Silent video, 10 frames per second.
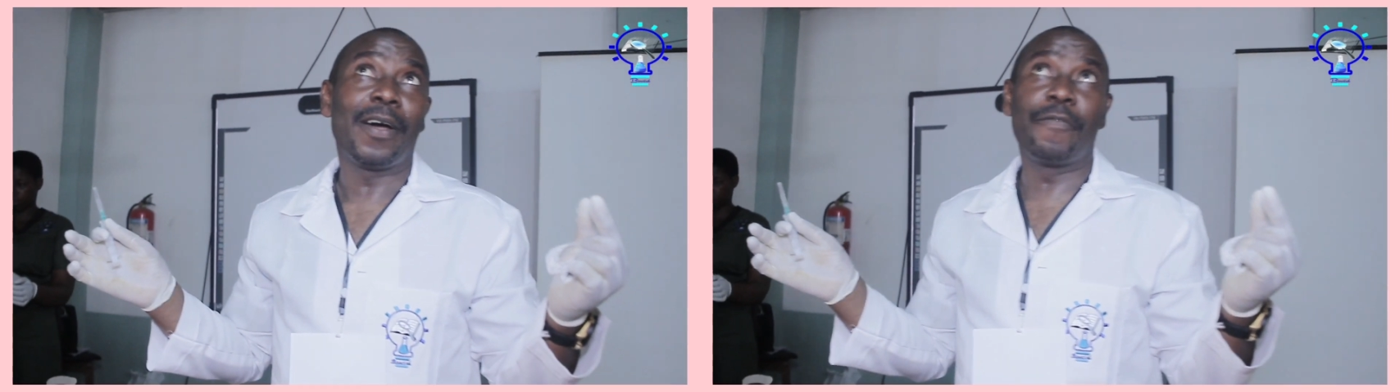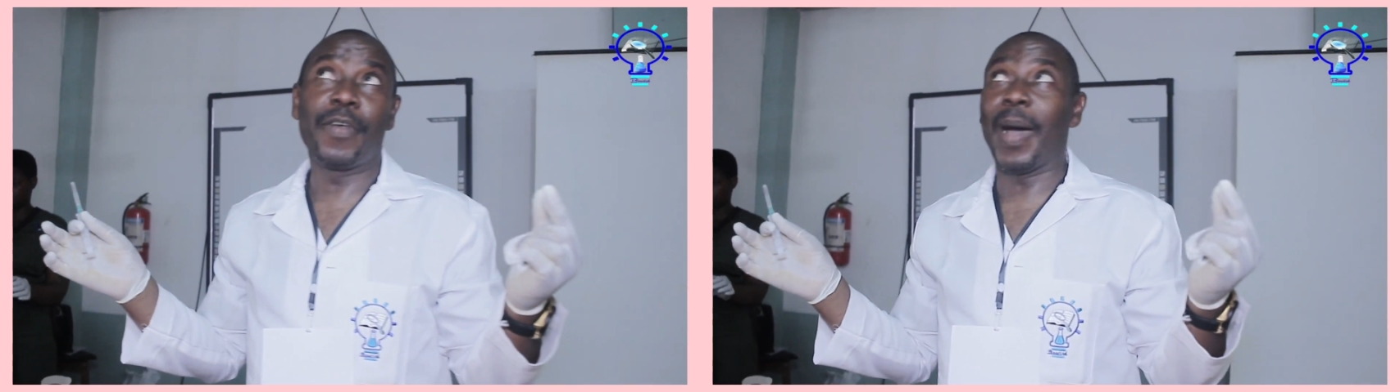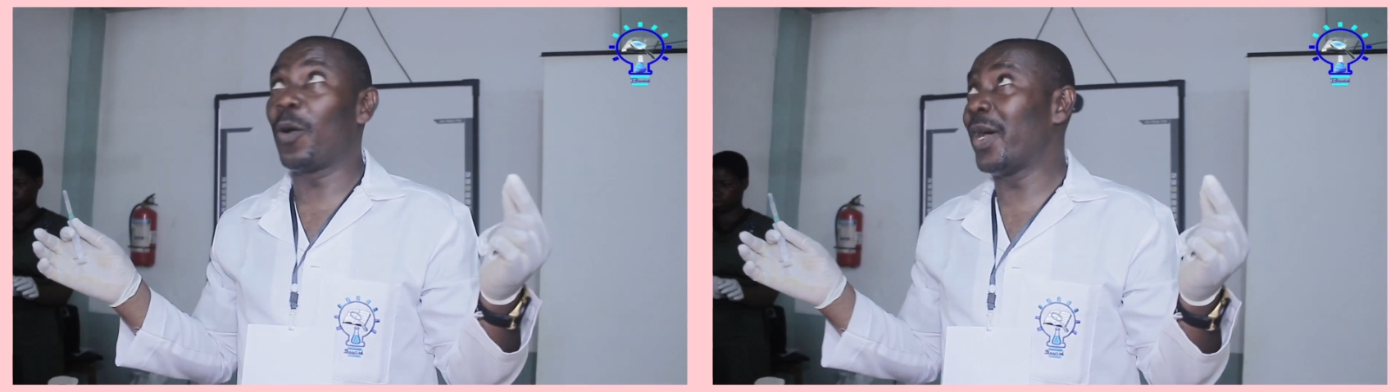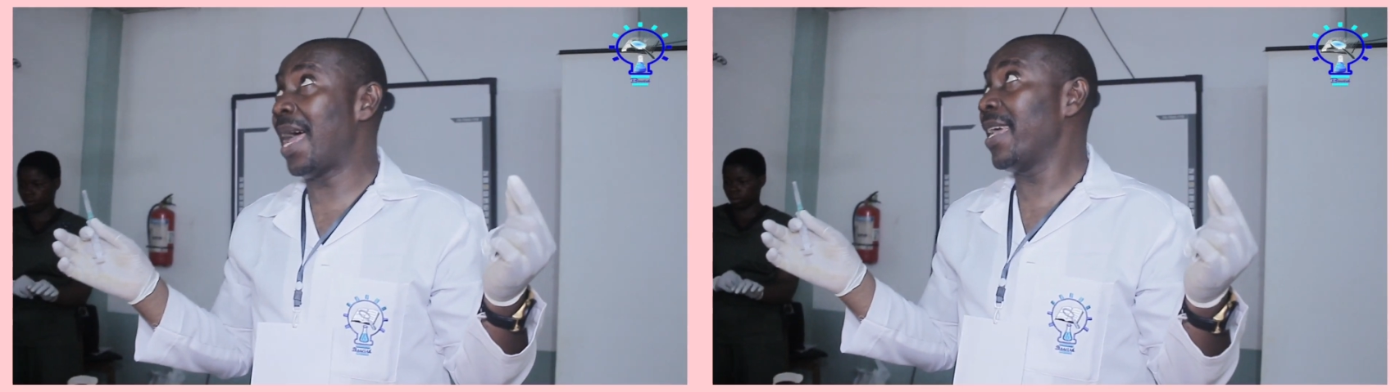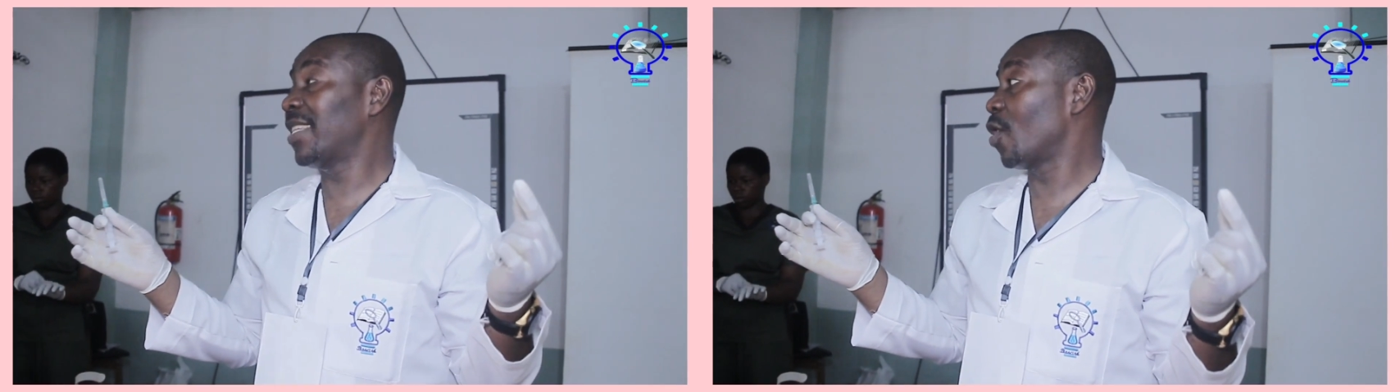of about
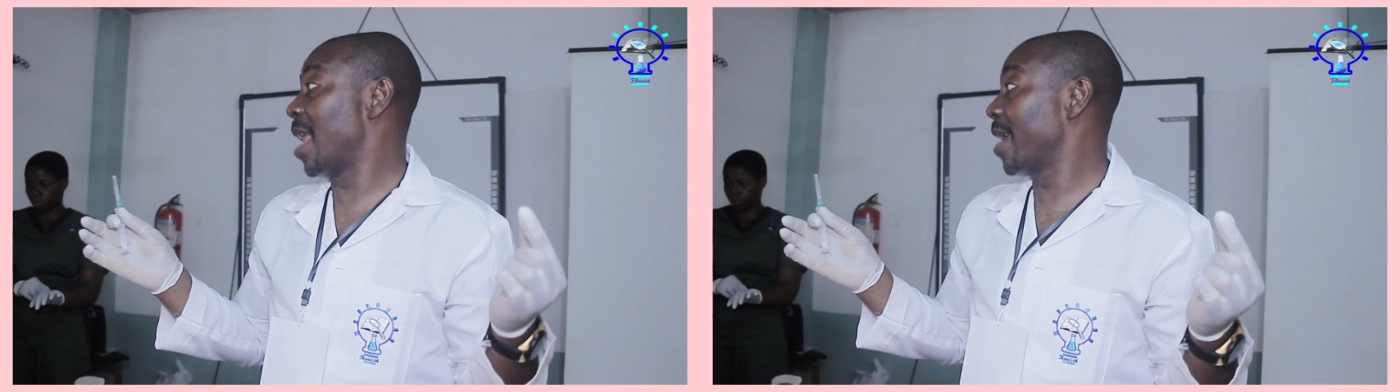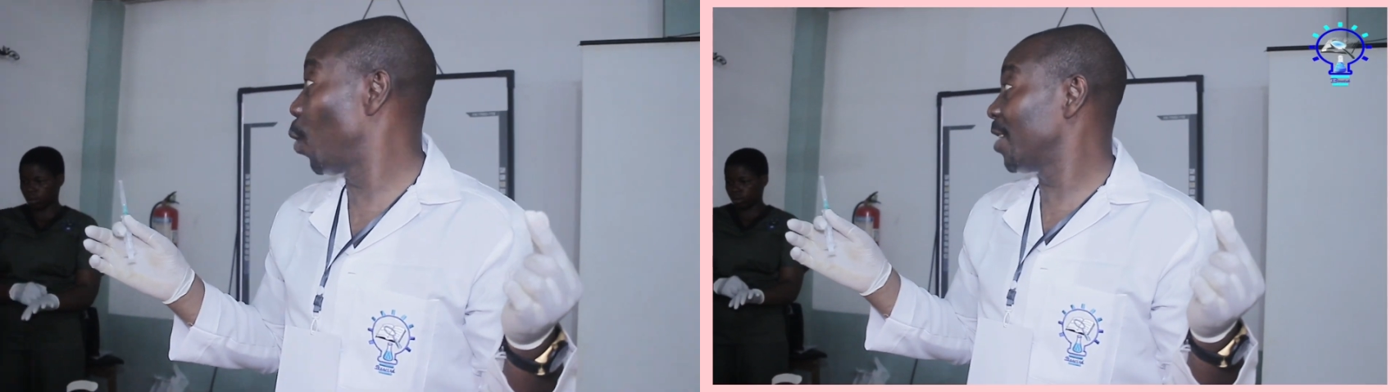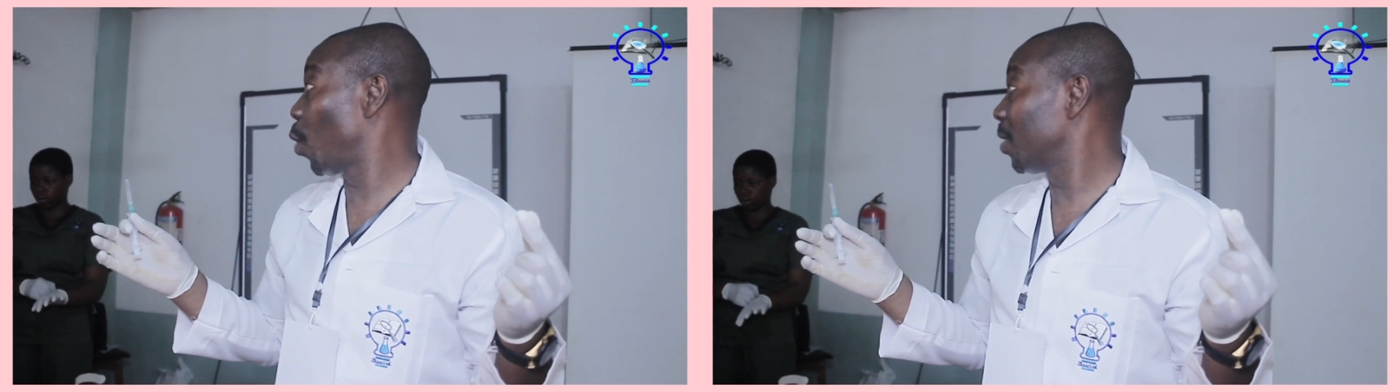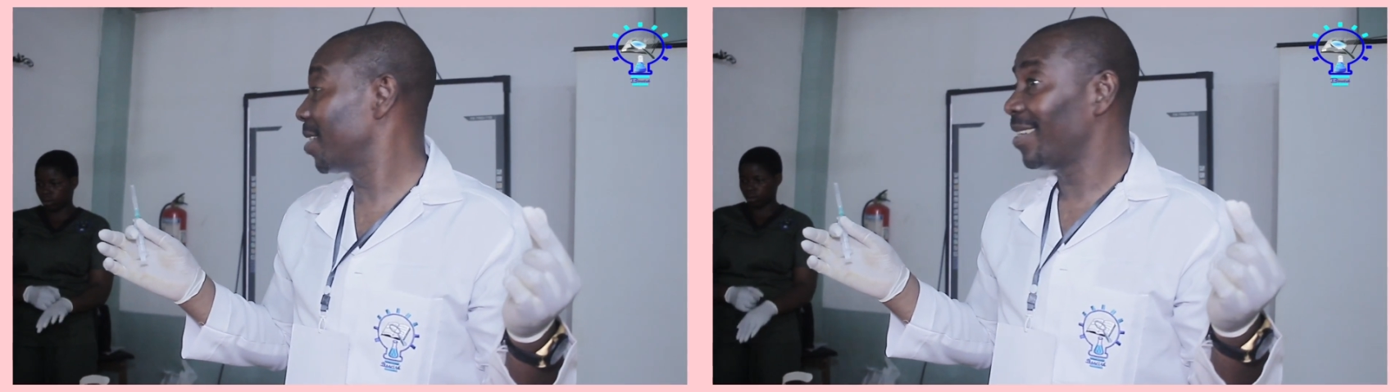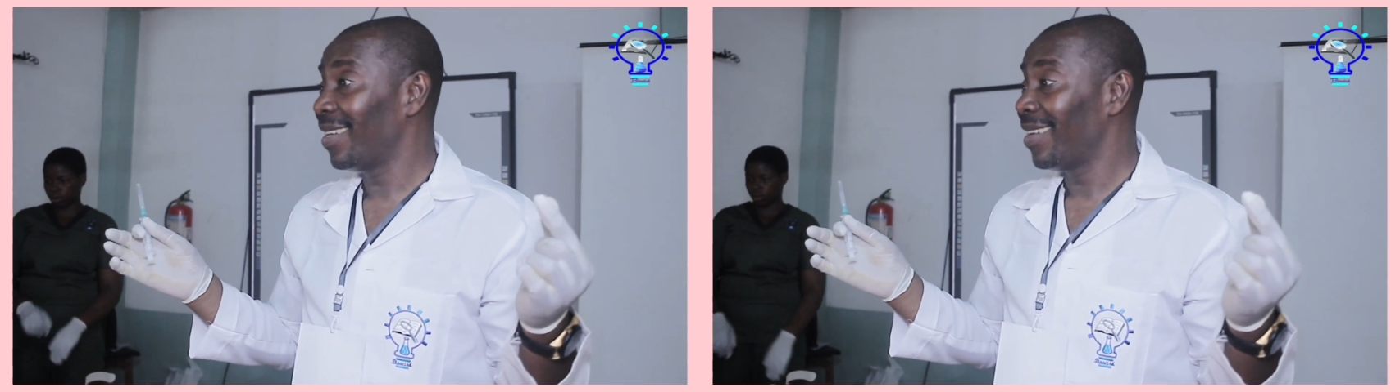whether 8 or 9 years old,
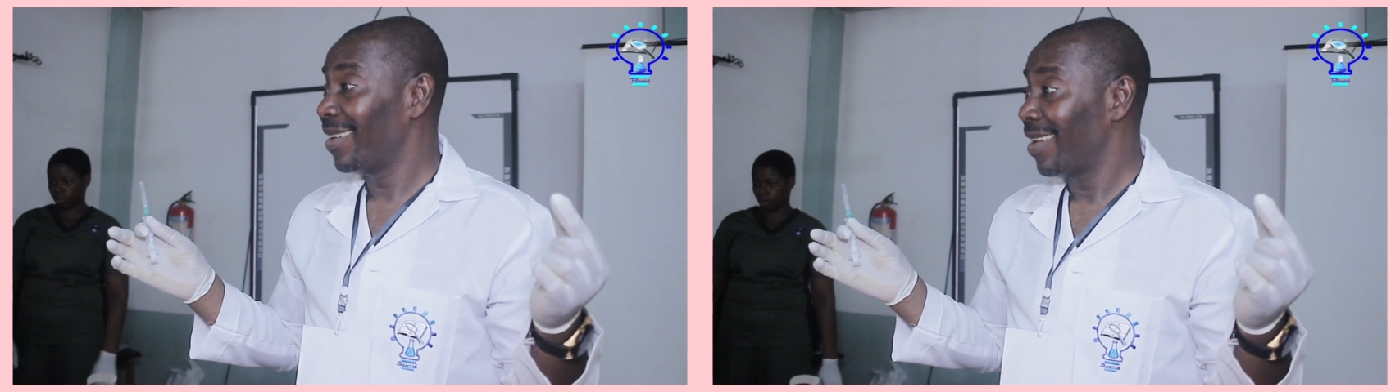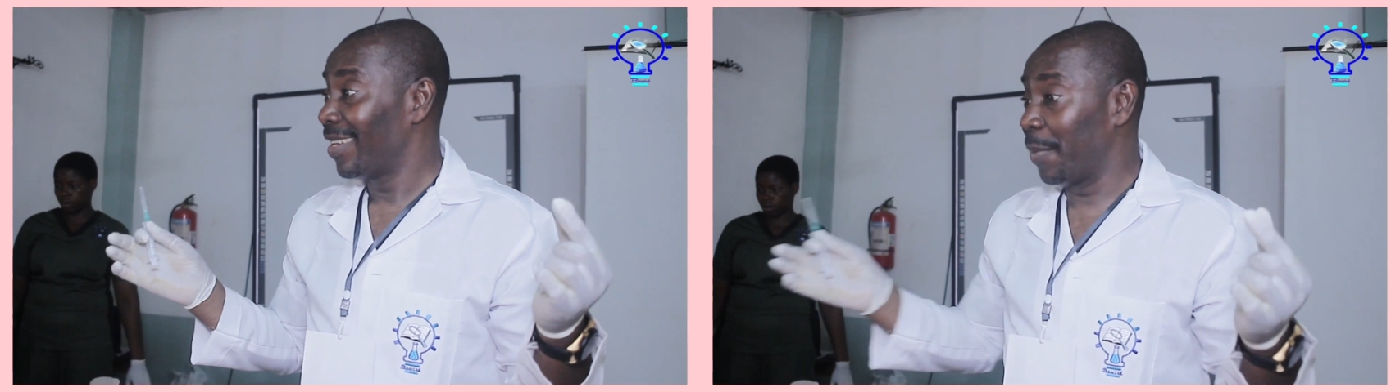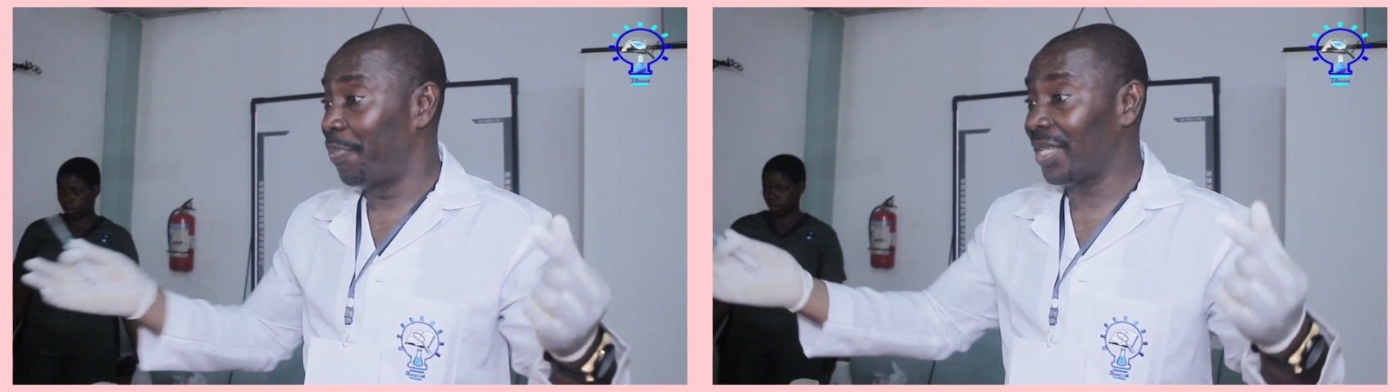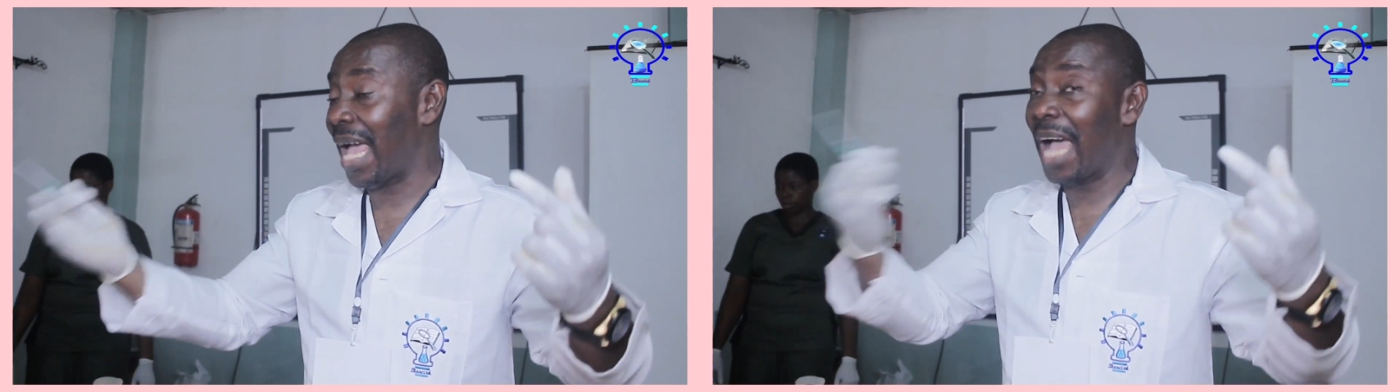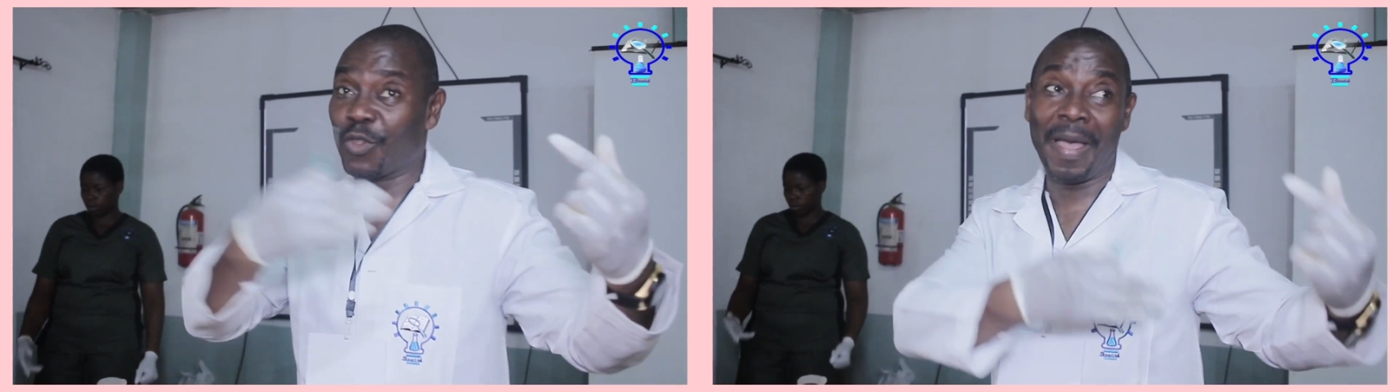they
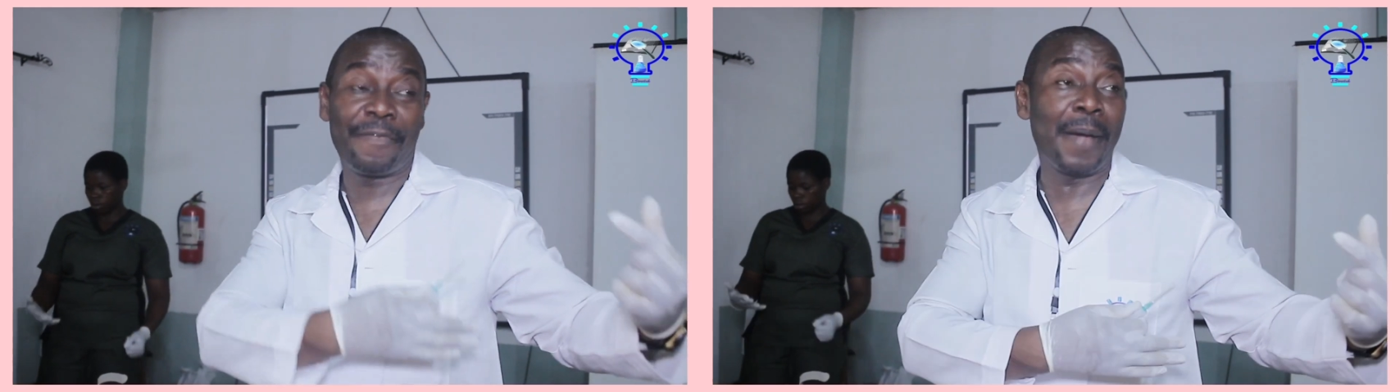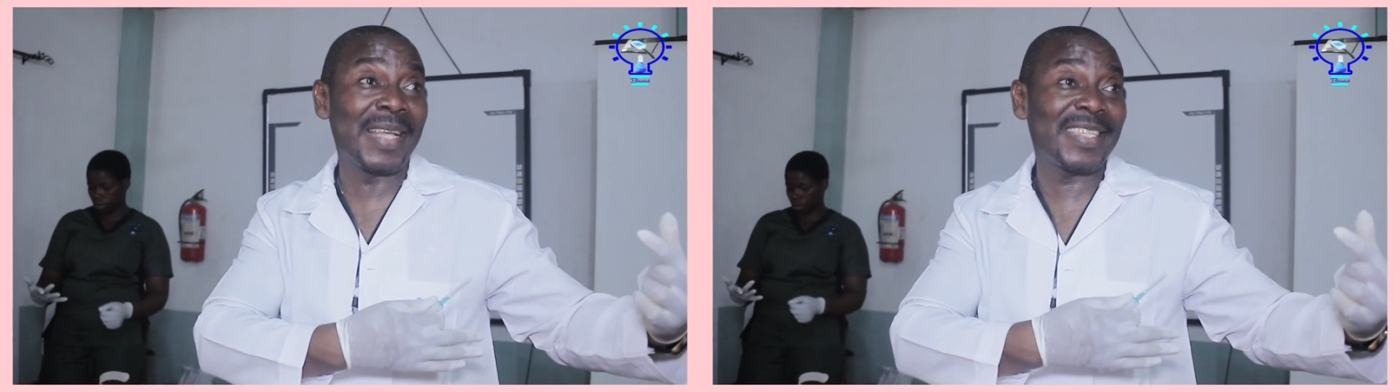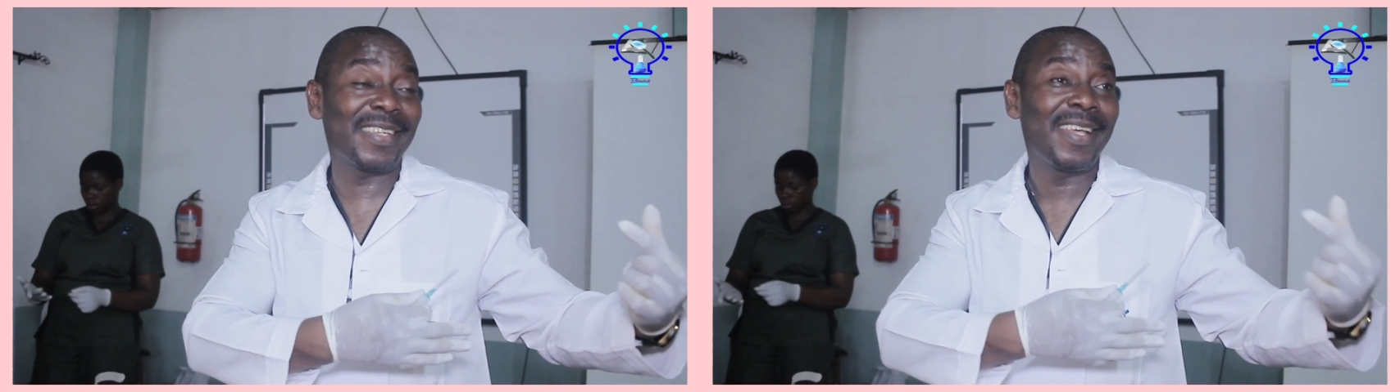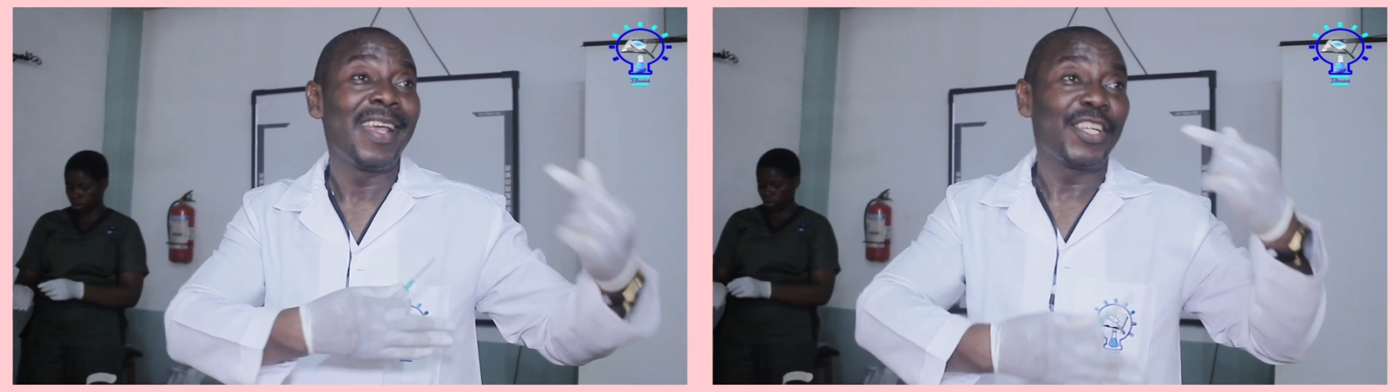brought her to my pharmacy.